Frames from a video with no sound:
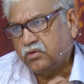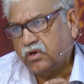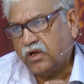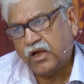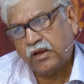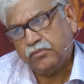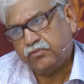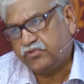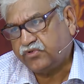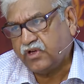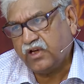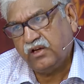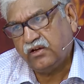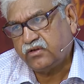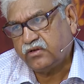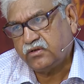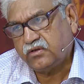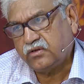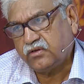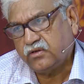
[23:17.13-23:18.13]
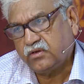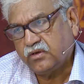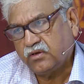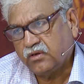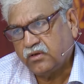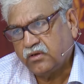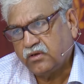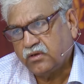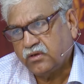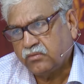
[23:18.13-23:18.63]
I am sad.
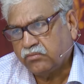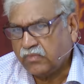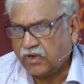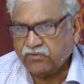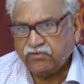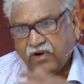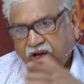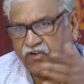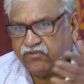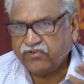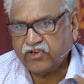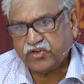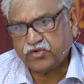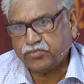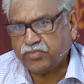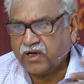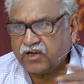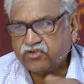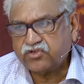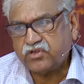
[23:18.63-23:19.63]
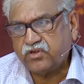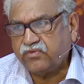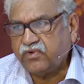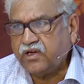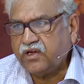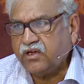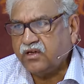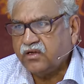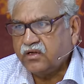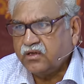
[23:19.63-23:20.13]
My wife has passed
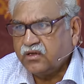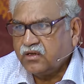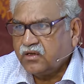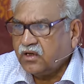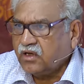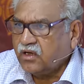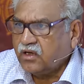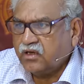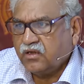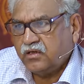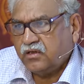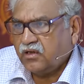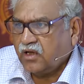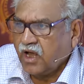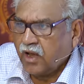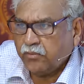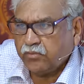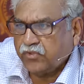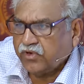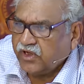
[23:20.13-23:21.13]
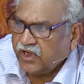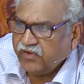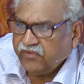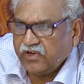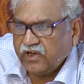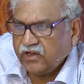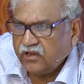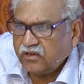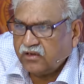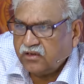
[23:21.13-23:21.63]
away. I'm
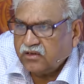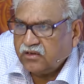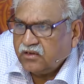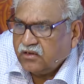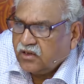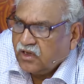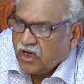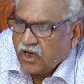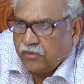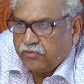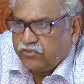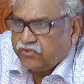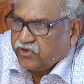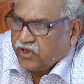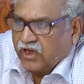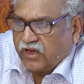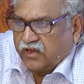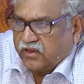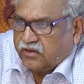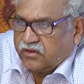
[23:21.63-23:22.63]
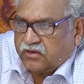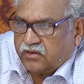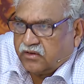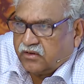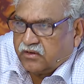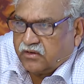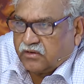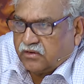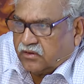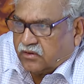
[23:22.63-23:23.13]
grieving. I'm sad.
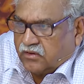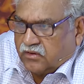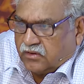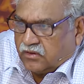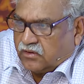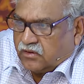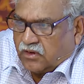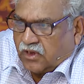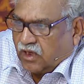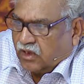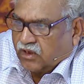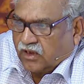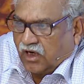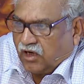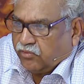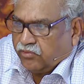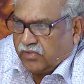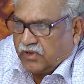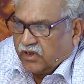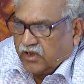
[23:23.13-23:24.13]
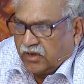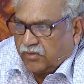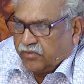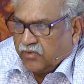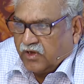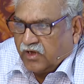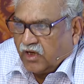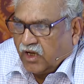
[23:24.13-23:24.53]
I can't be happy.